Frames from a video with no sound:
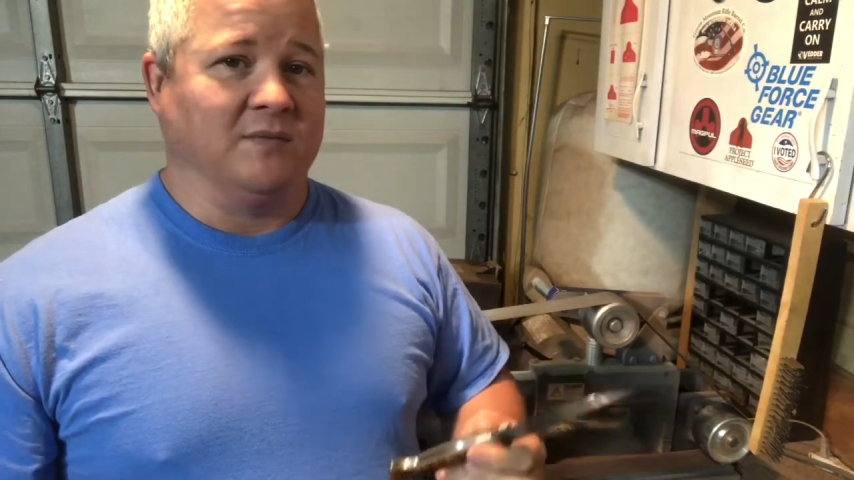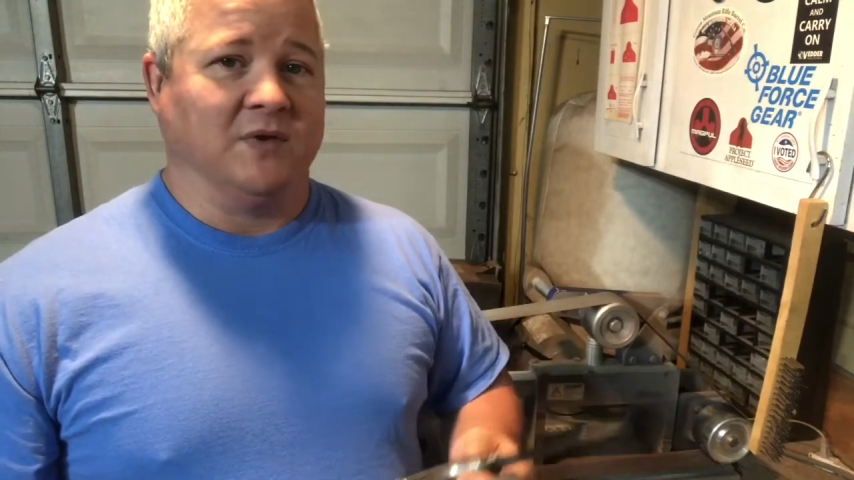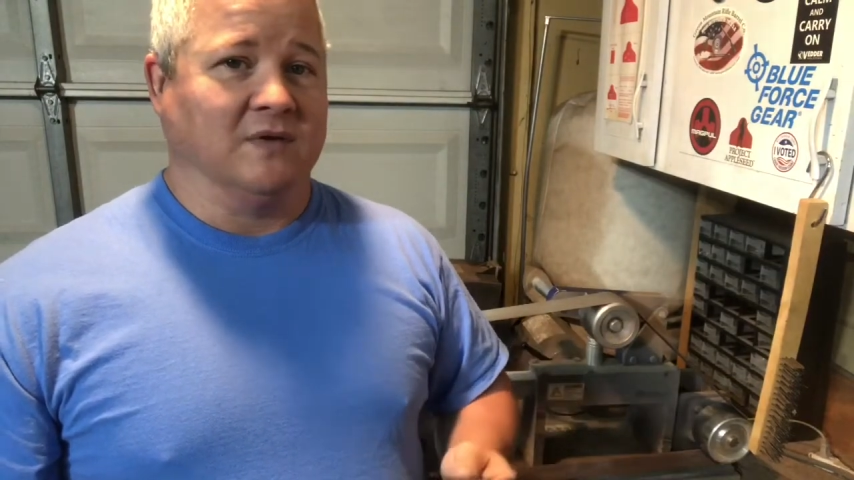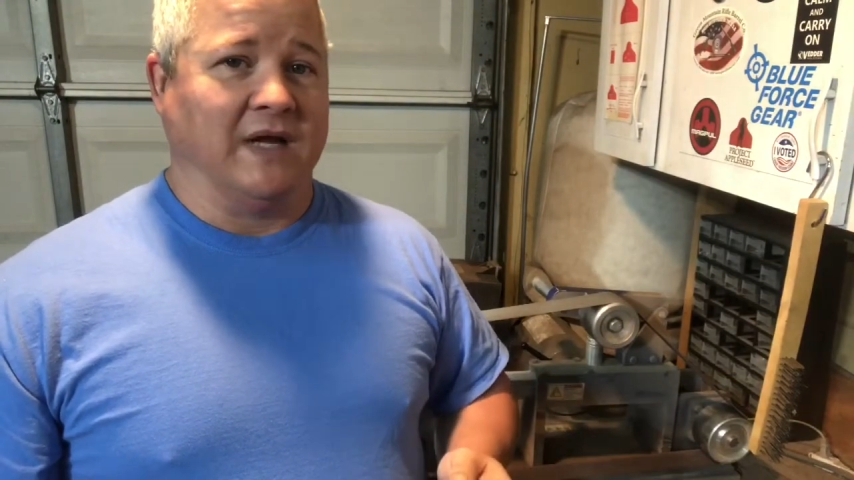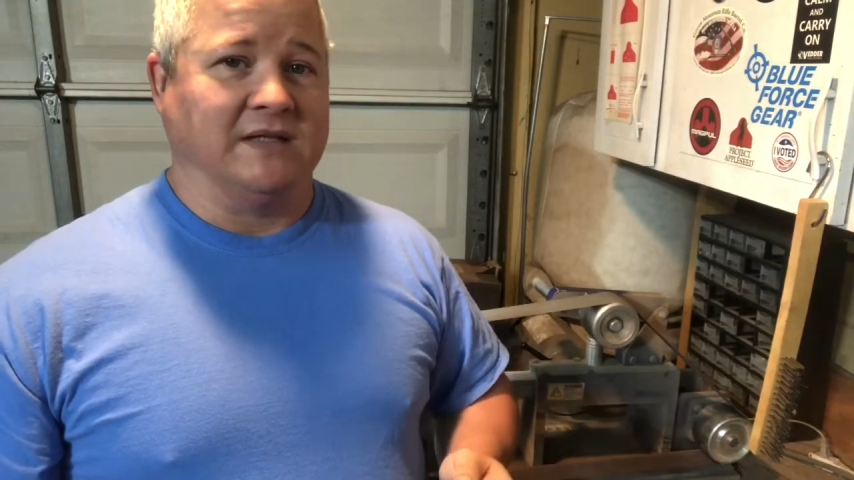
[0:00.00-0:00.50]

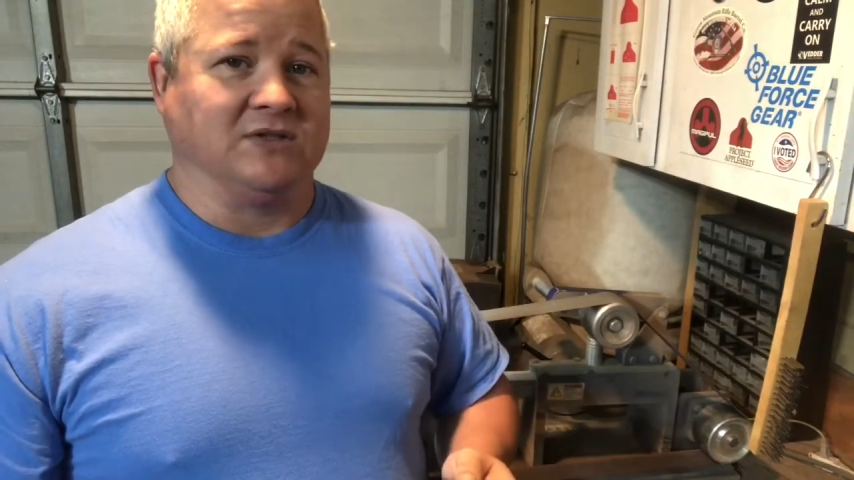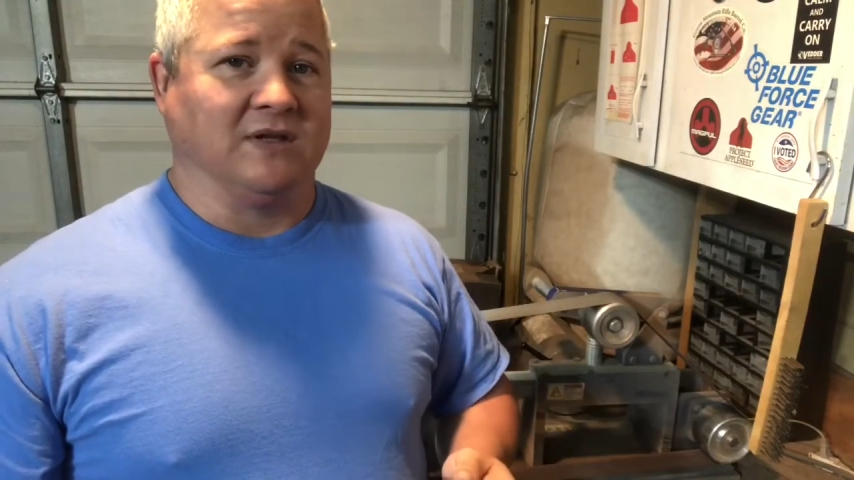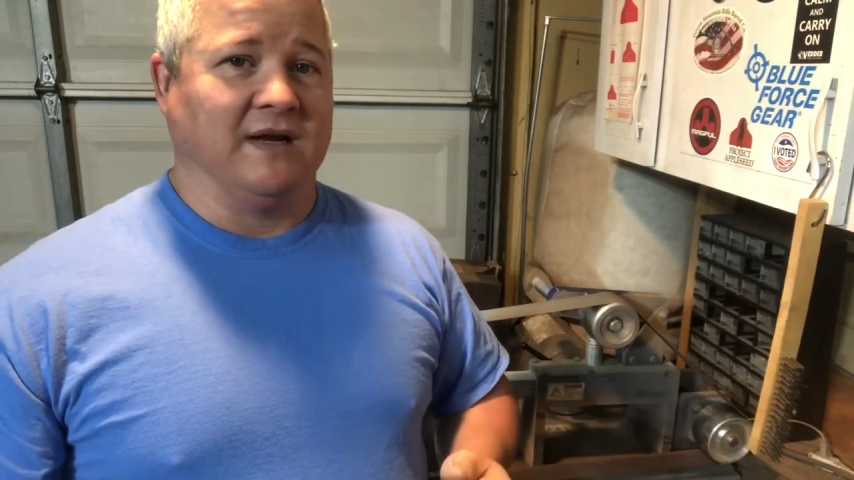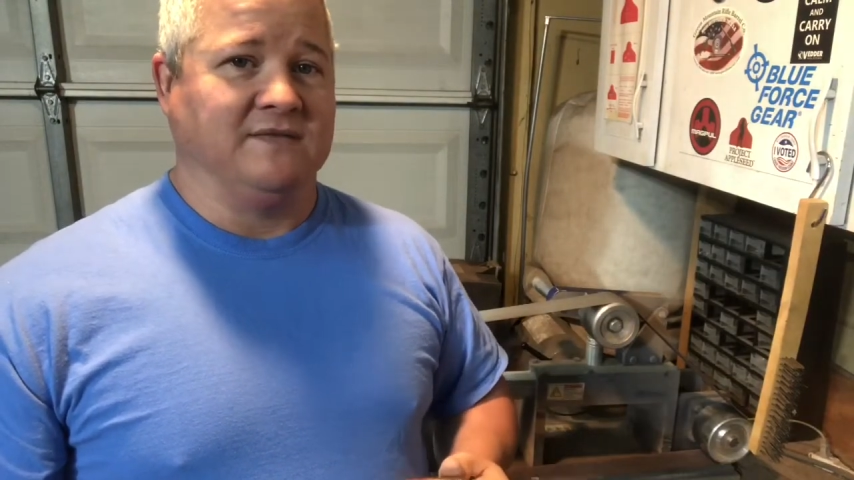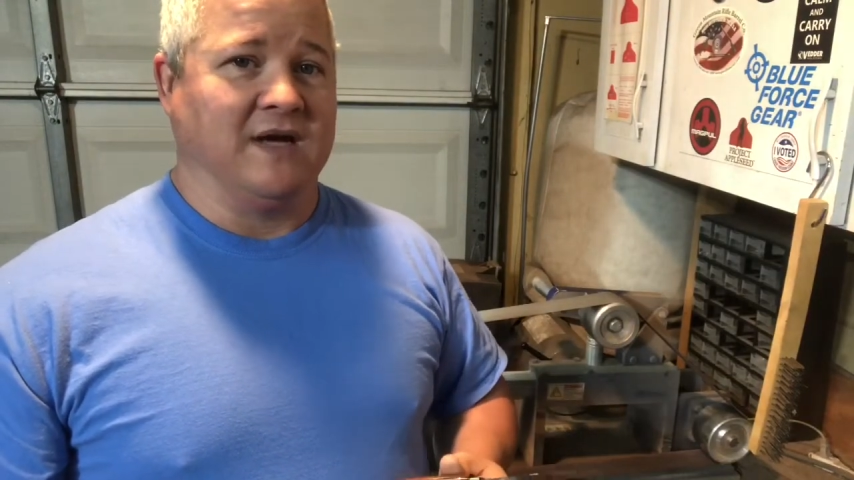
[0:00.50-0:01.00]
They'll last your
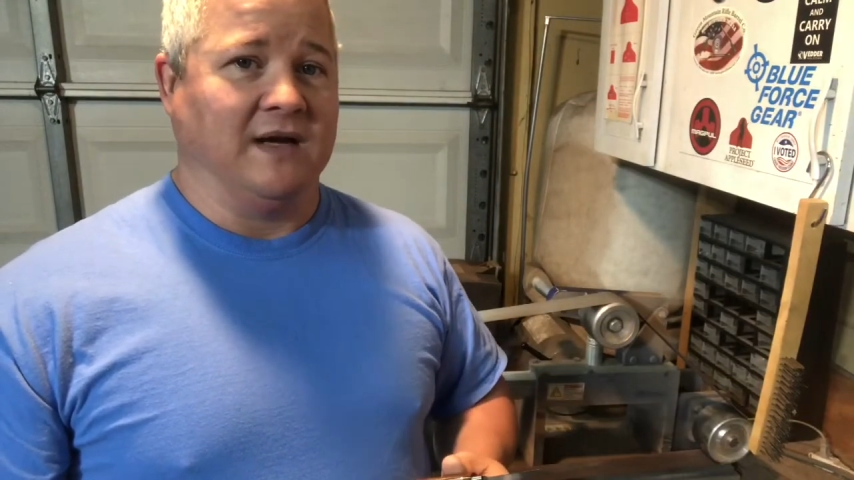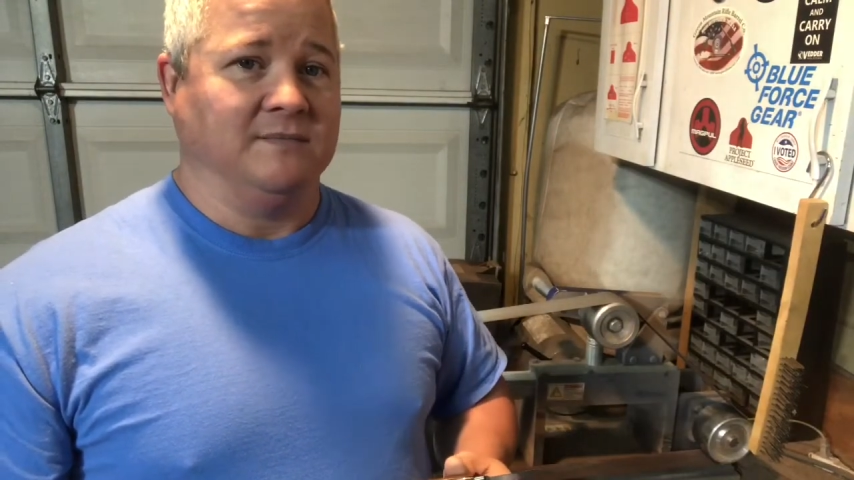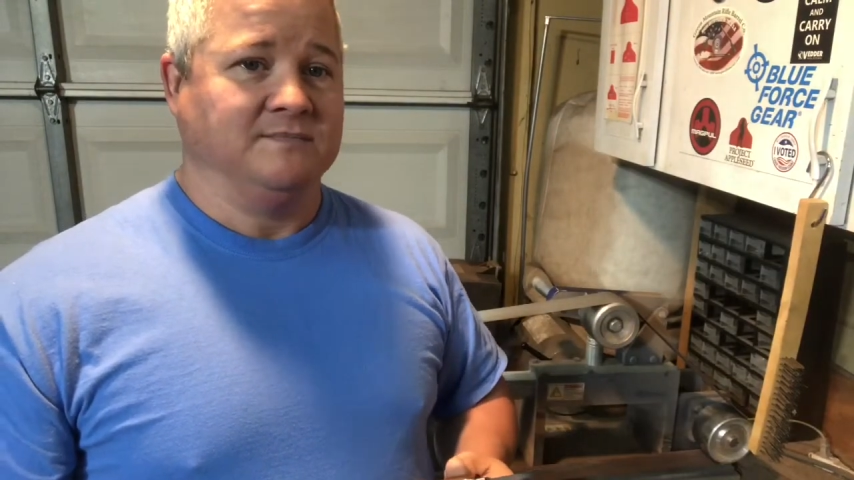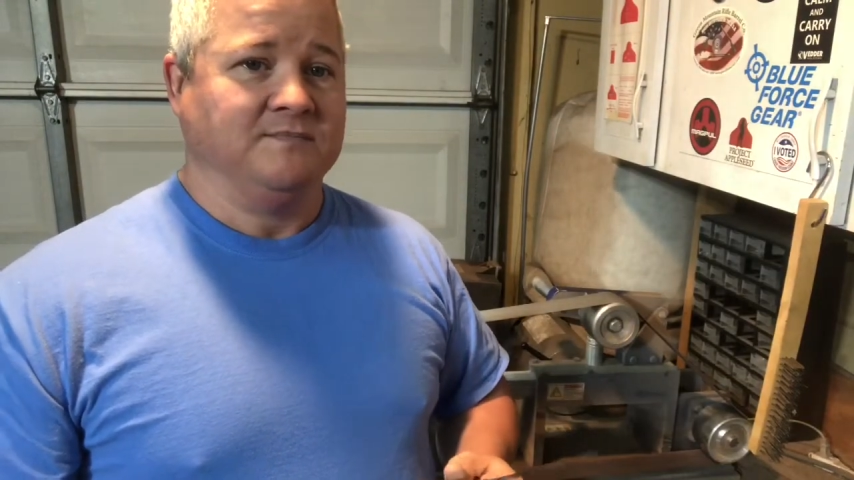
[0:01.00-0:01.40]
lifetime.